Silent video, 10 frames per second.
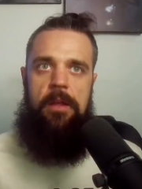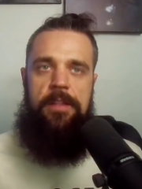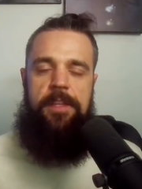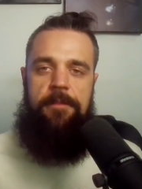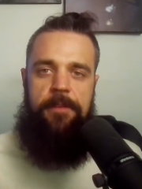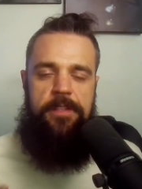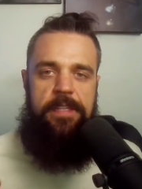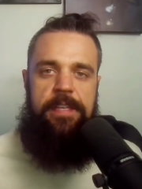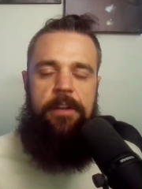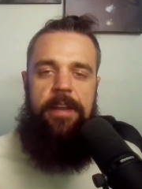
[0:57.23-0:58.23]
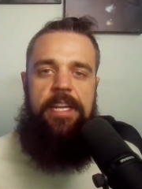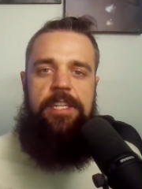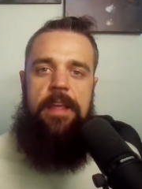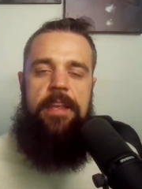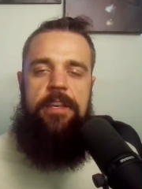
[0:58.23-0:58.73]
So the first
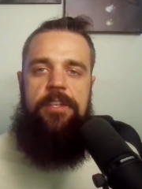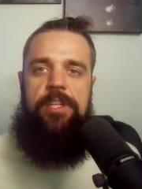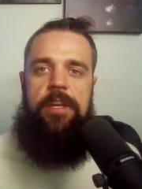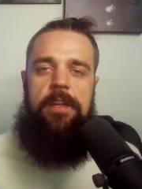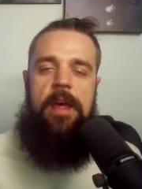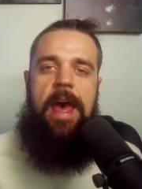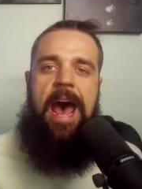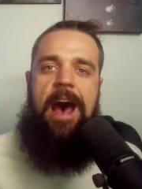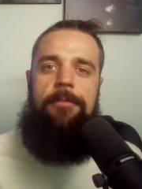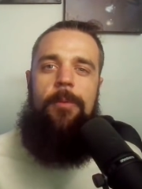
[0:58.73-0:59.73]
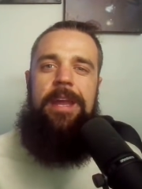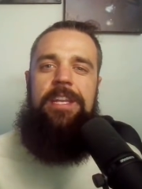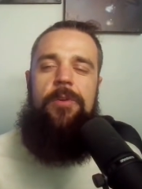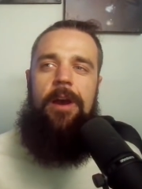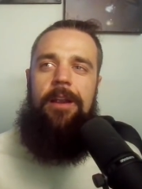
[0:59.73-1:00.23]
consideration that you should have when
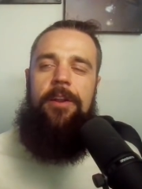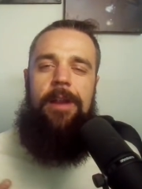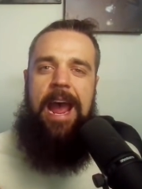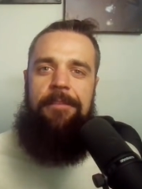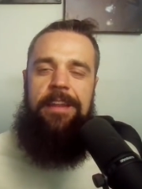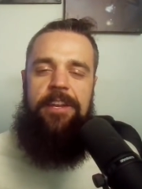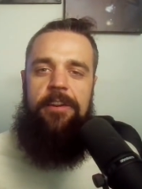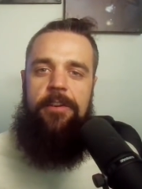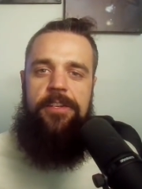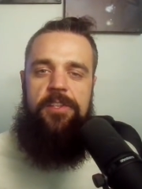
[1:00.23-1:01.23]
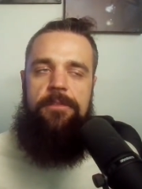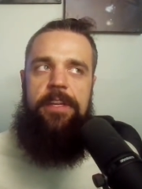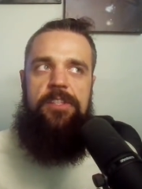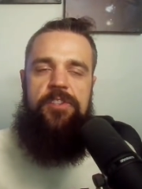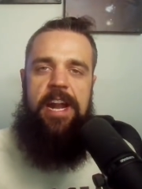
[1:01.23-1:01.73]
you are crafting your Crystal
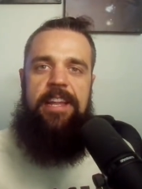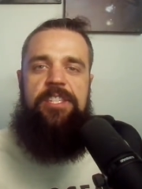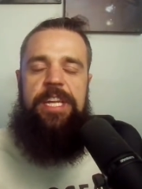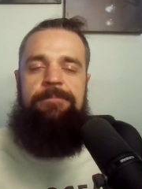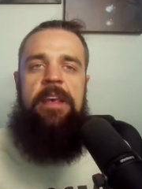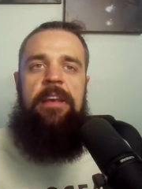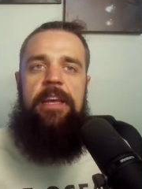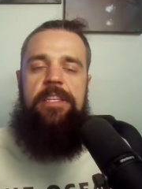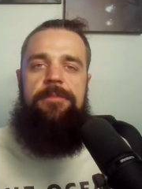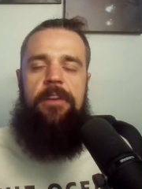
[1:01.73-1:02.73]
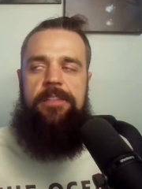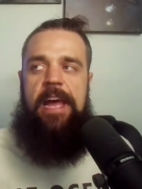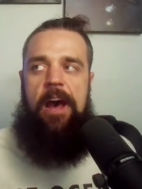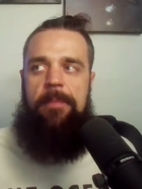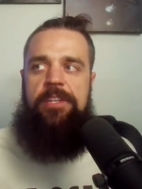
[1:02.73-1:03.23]
Veil strategy is first
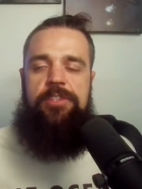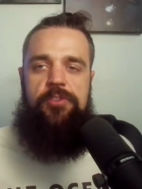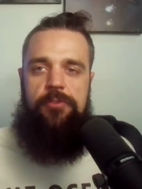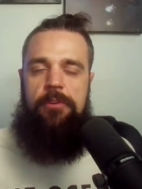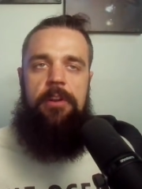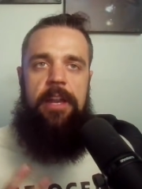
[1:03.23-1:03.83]
how much Jewel or